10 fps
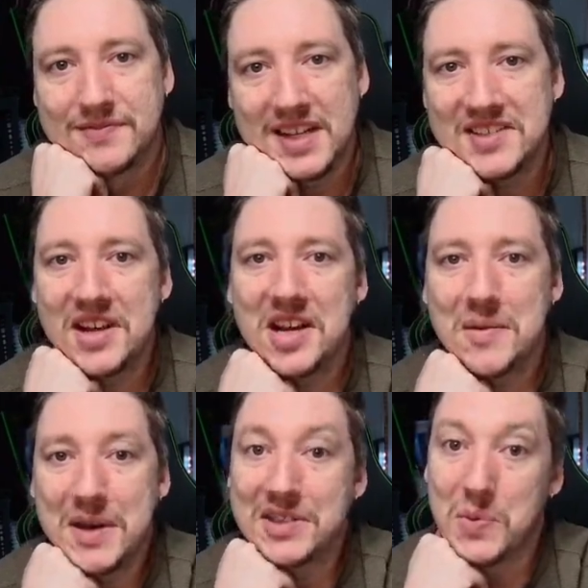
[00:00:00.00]
Let's talk
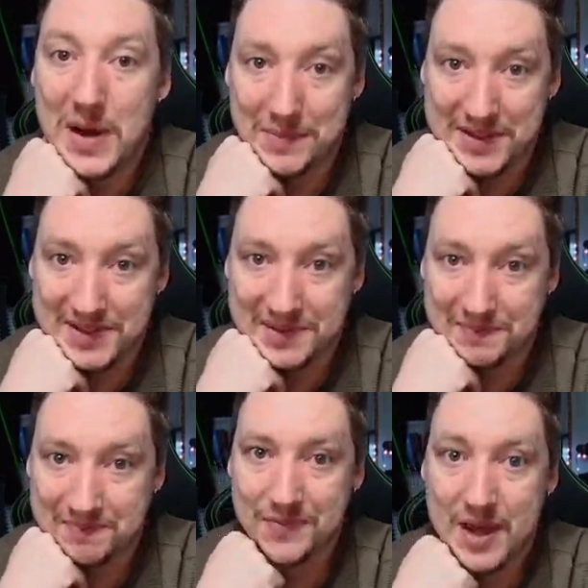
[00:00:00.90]
about the weapons.
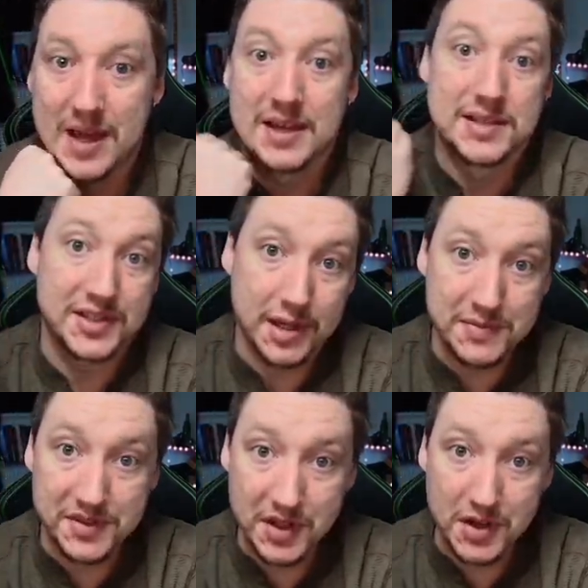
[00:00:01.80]
Some
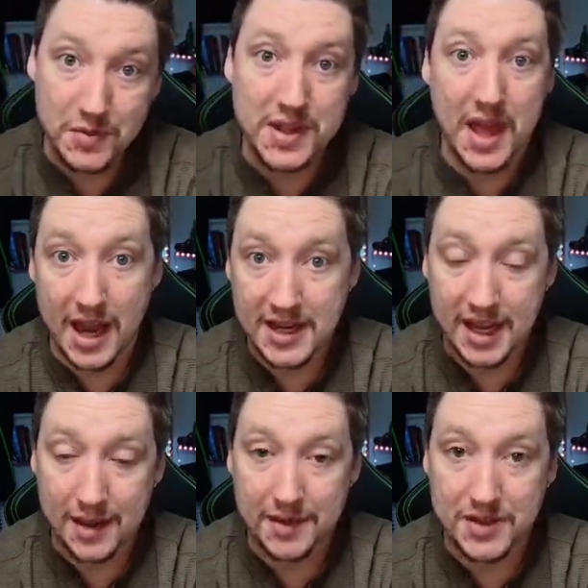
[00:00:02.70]
slow with high
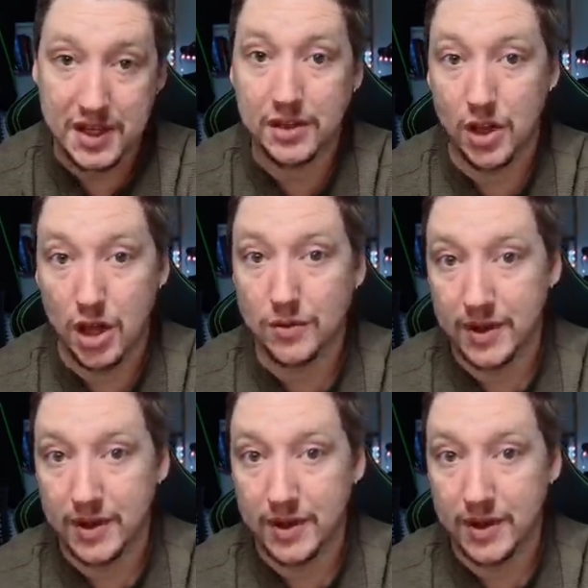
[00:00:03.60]
damage and a long